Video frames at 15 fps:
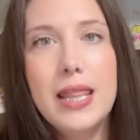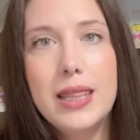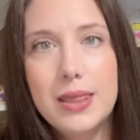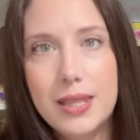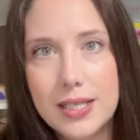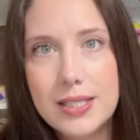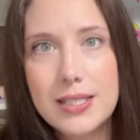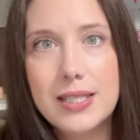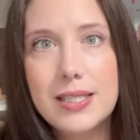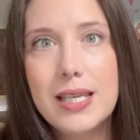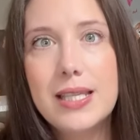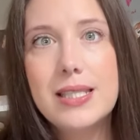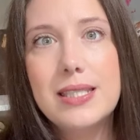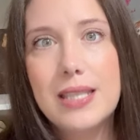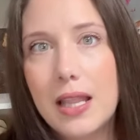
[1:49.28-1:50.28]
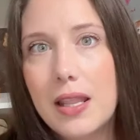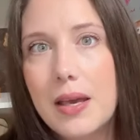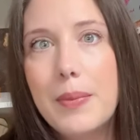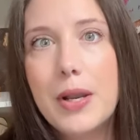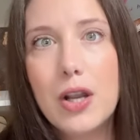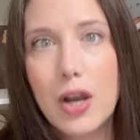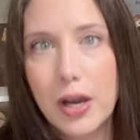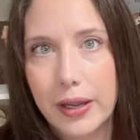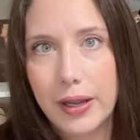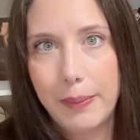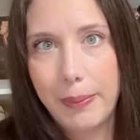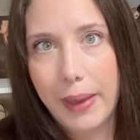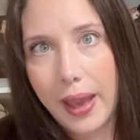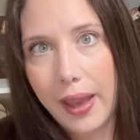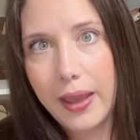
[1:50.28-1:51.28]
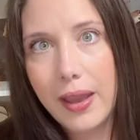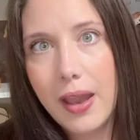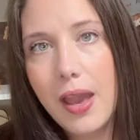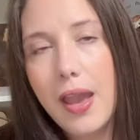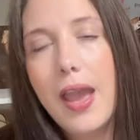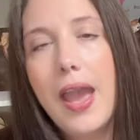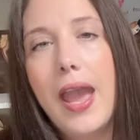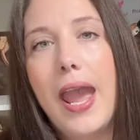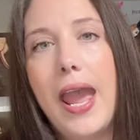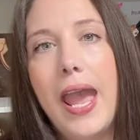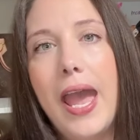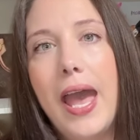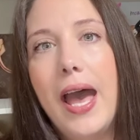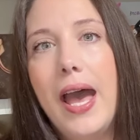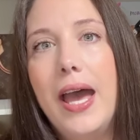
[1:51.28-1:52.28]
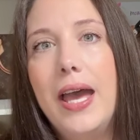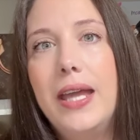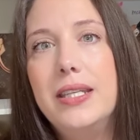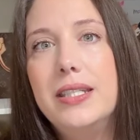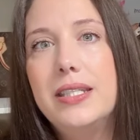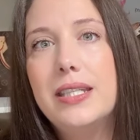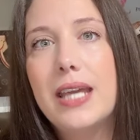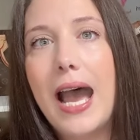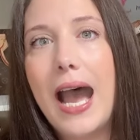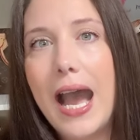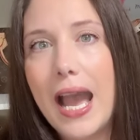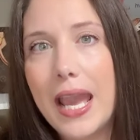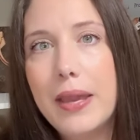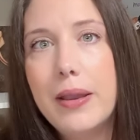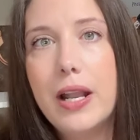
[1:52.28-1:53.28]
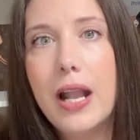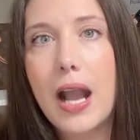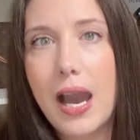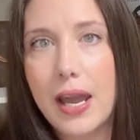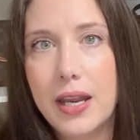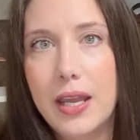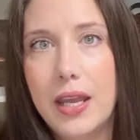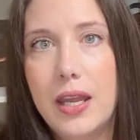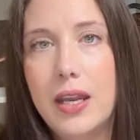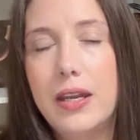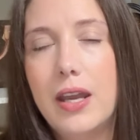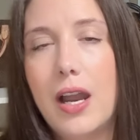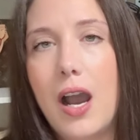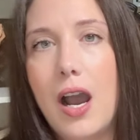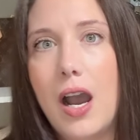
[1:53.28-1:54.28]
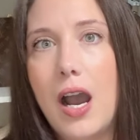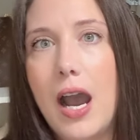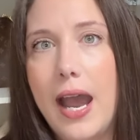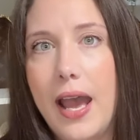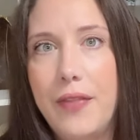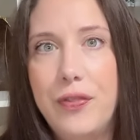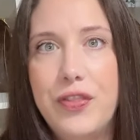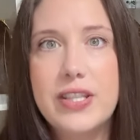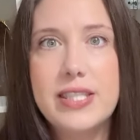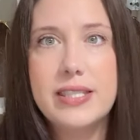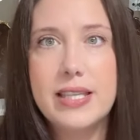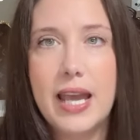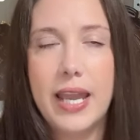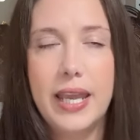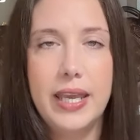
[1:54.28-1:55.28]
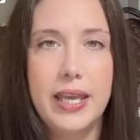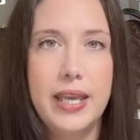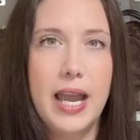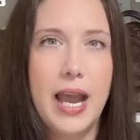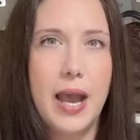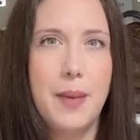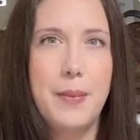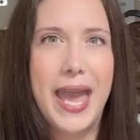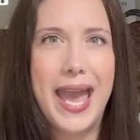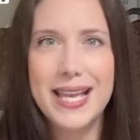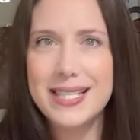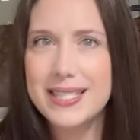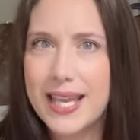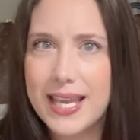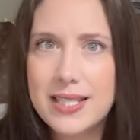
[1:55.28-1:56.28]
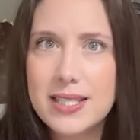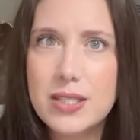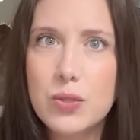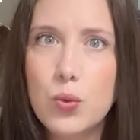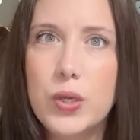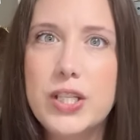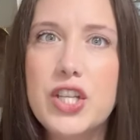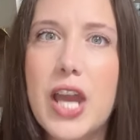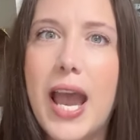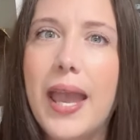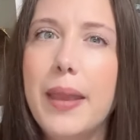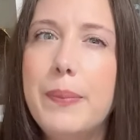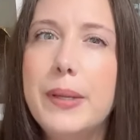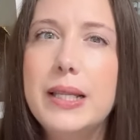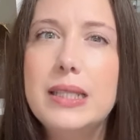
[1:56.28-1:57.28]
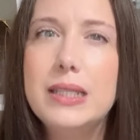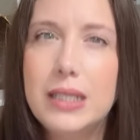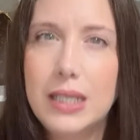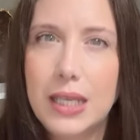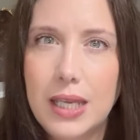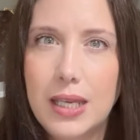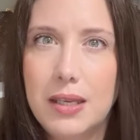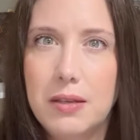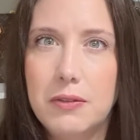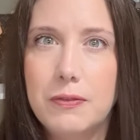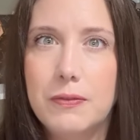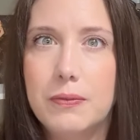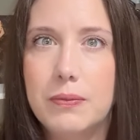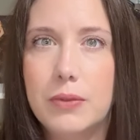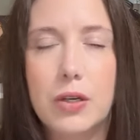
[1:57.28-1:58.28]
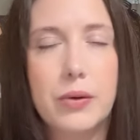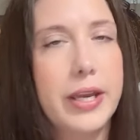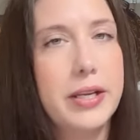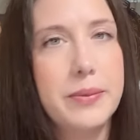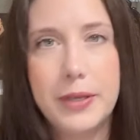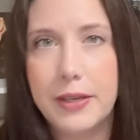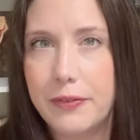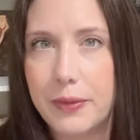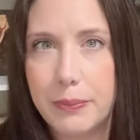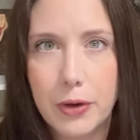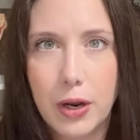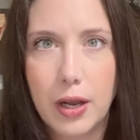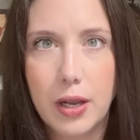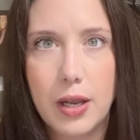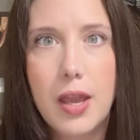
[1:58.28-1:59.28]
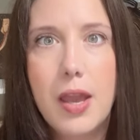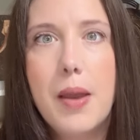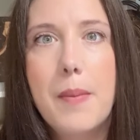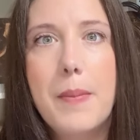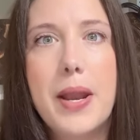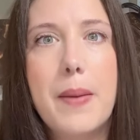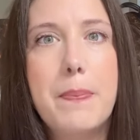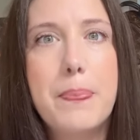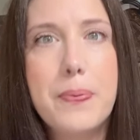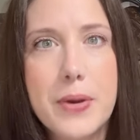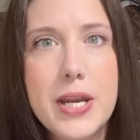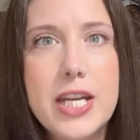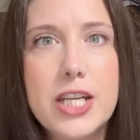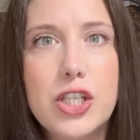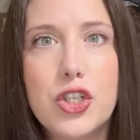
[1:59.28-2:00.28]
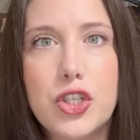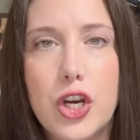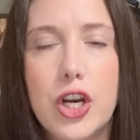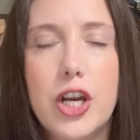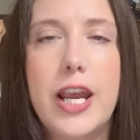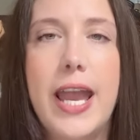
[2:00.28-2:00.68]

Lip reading: This is a Stella McCartney bag, and I got it at the site Essence, which I believe, correct me if I'm wrong, but I'm pretty sure